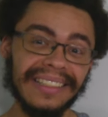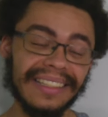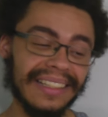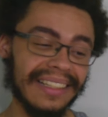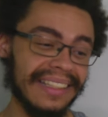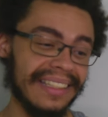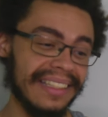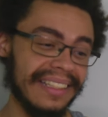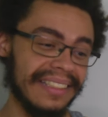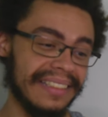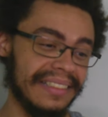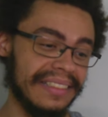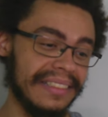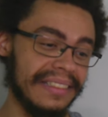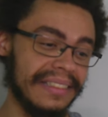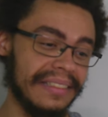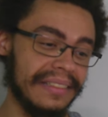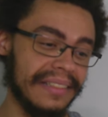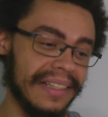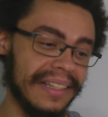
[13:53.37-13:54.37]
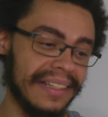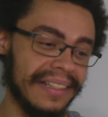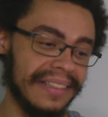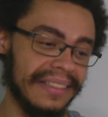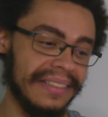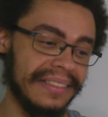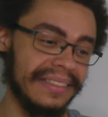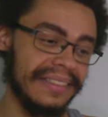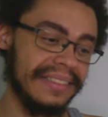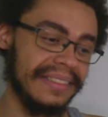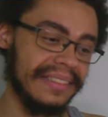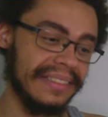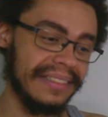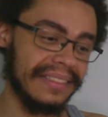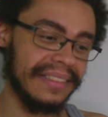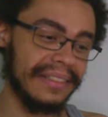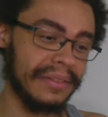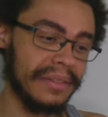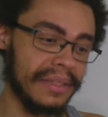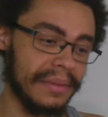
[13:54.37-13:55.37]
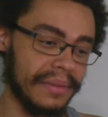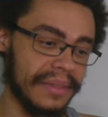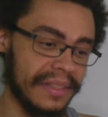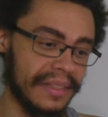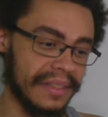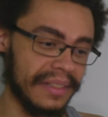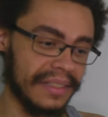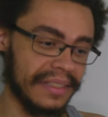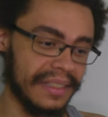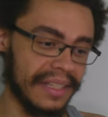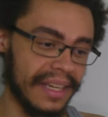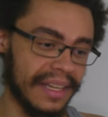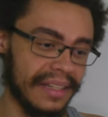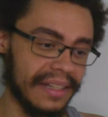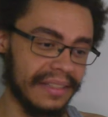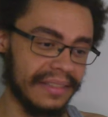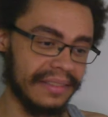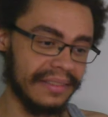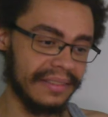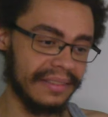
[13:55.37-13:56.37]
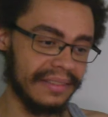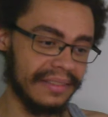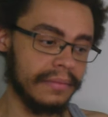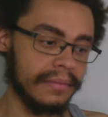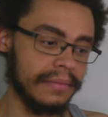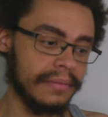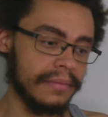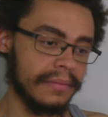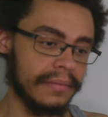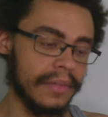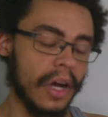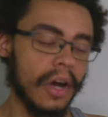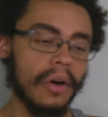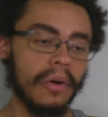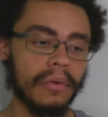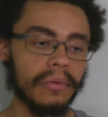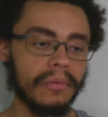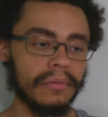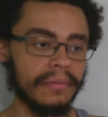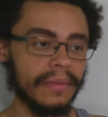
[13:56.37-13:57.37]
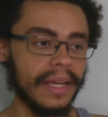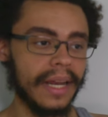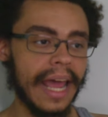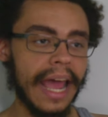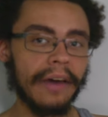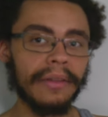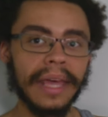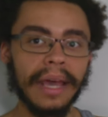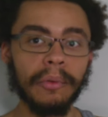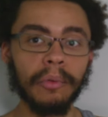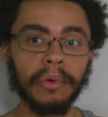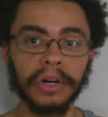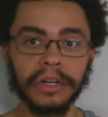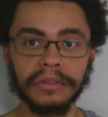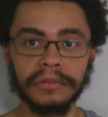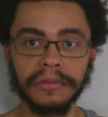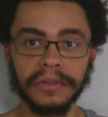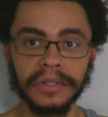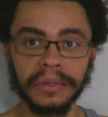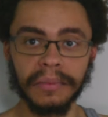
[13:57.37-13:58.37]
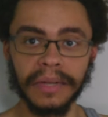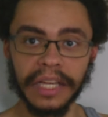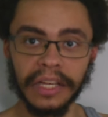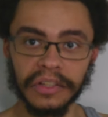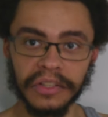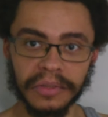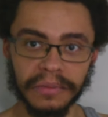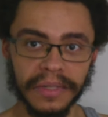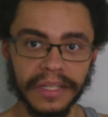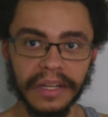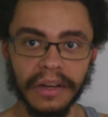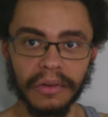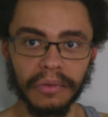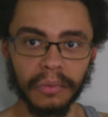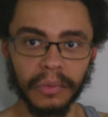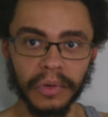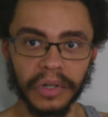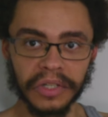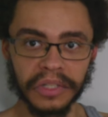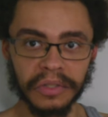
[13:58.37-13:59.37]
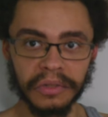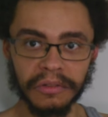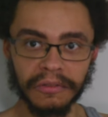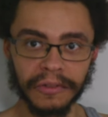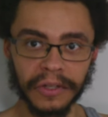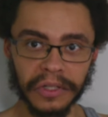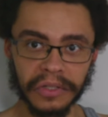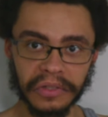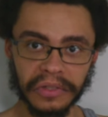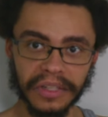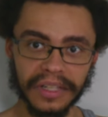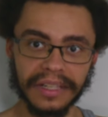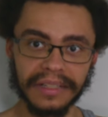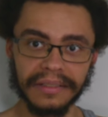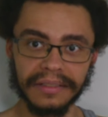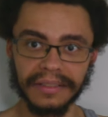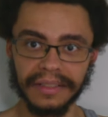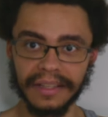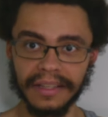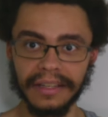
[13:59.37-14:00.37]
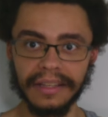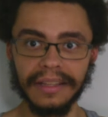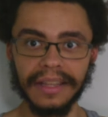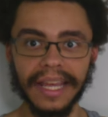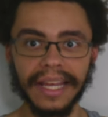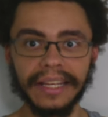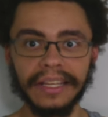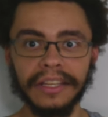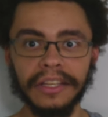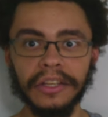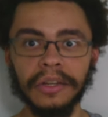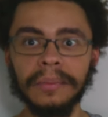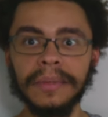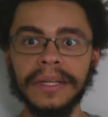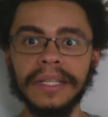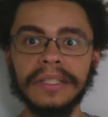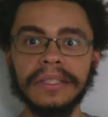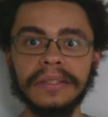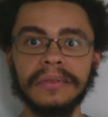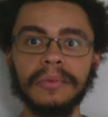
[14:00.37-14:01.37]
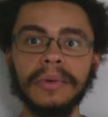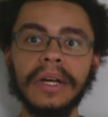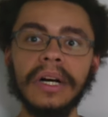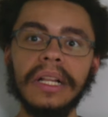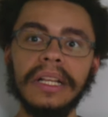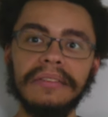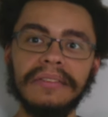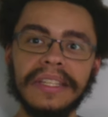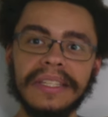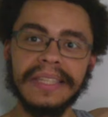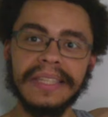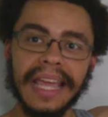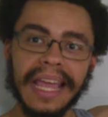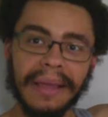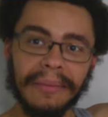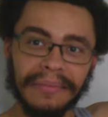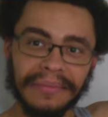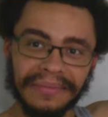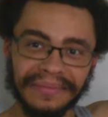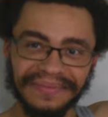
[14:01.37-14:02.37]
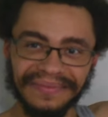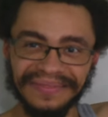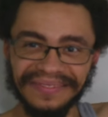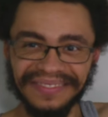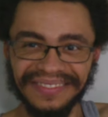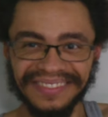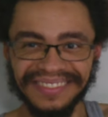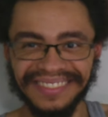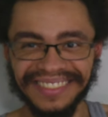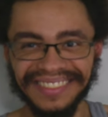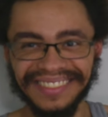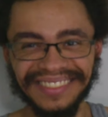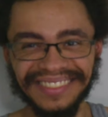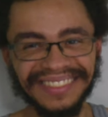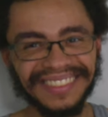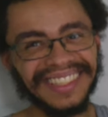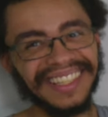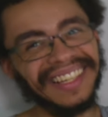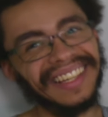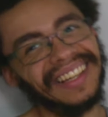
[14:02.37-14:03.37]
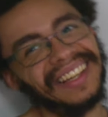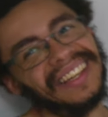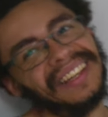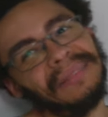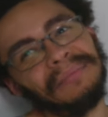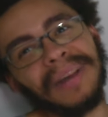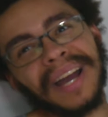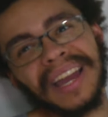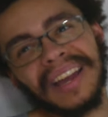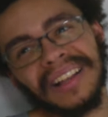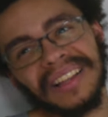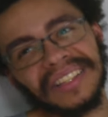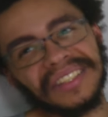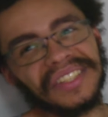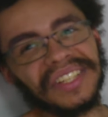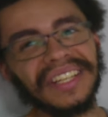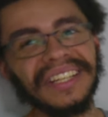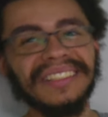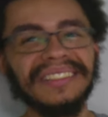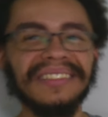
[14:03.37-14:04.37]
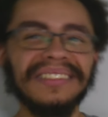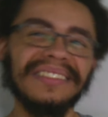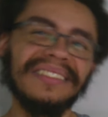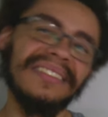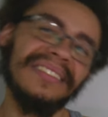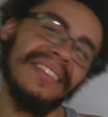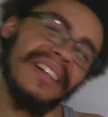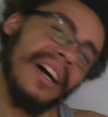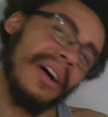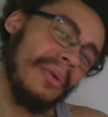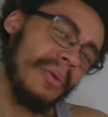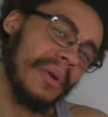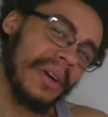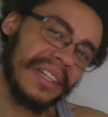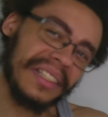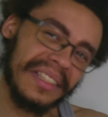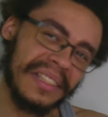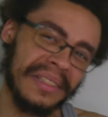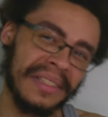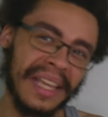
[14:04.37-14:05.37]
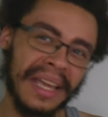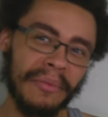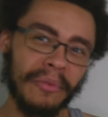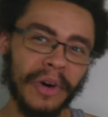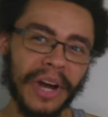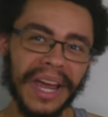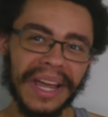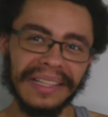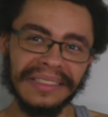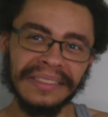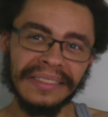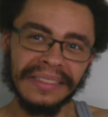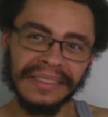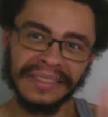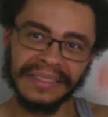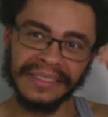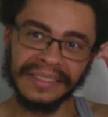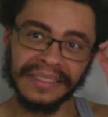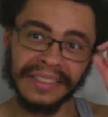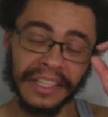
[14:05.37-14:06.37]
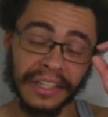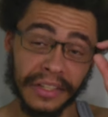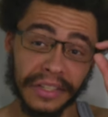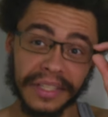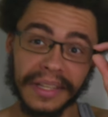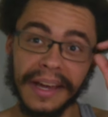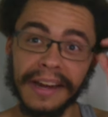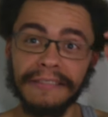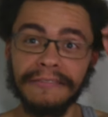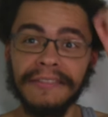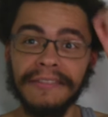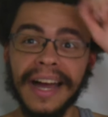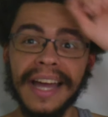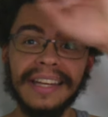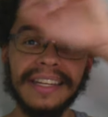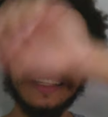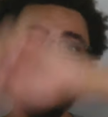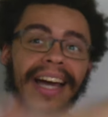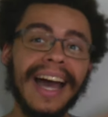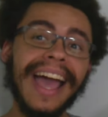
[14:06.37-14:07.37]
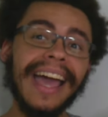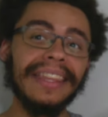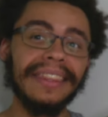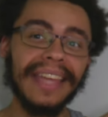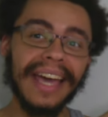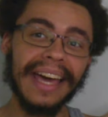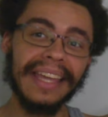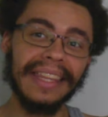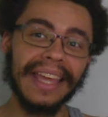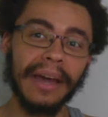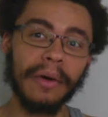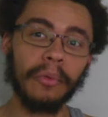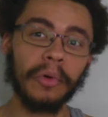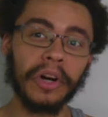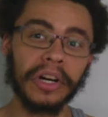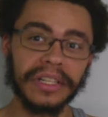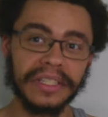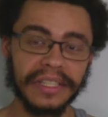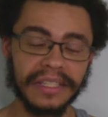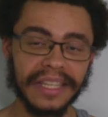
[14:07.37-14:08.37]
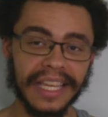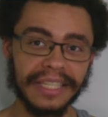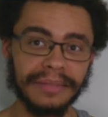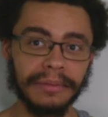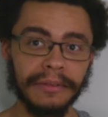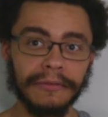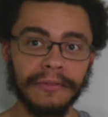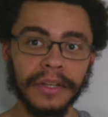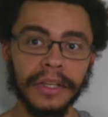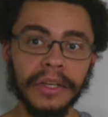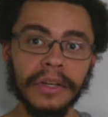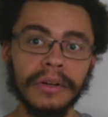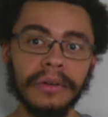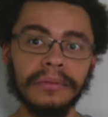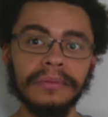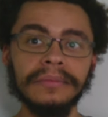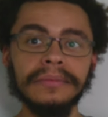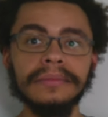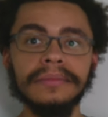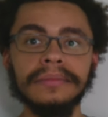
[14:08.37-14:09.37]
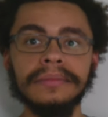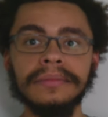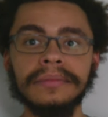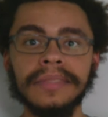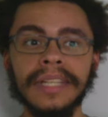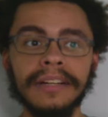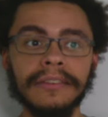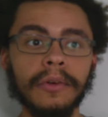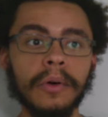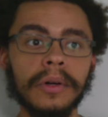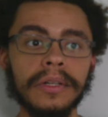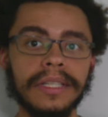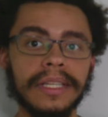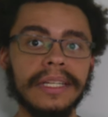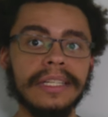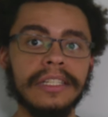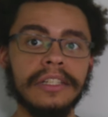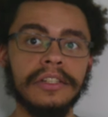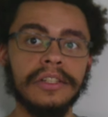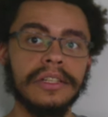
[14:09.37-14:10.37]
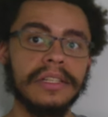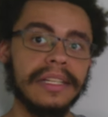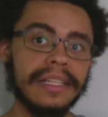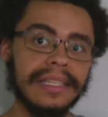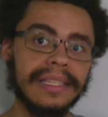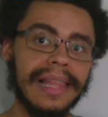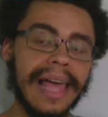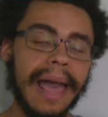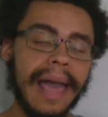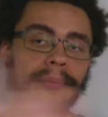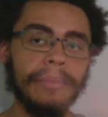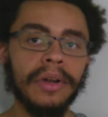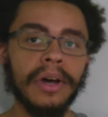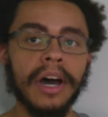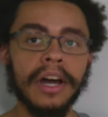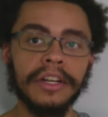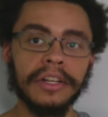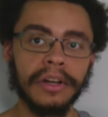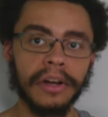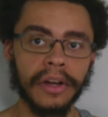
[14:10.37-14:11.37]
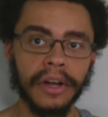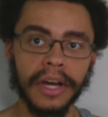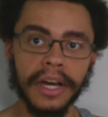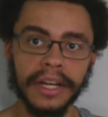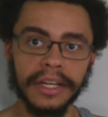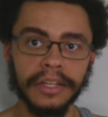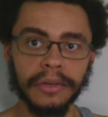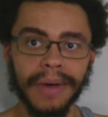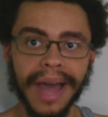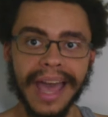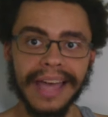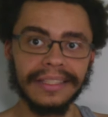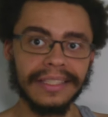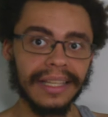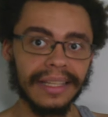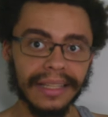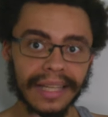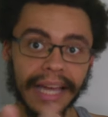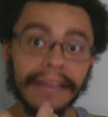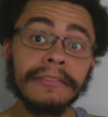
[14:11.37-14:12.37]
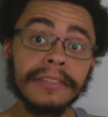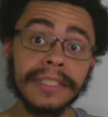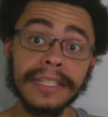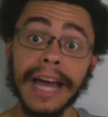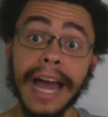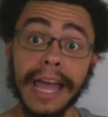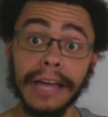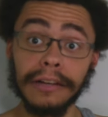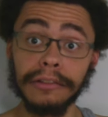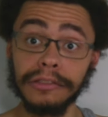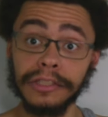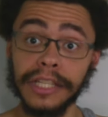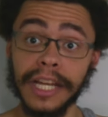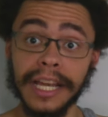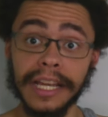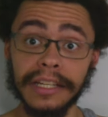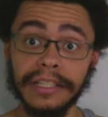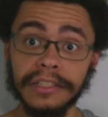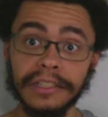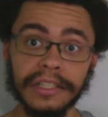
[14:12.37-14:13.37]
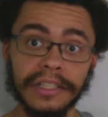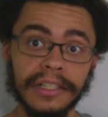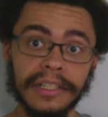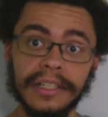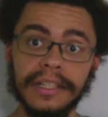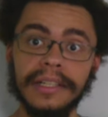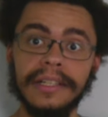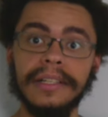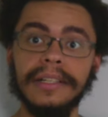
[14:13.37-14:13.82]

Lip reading: There was something that you said. Oh, and how that works for somebody else's, but no, it works universally. Like, humans, we all same biology. We all work the same way. You just got to find a diet that works successfully for you. And of course, it isn't just a slap it on, you're good. It's a lifestyle change.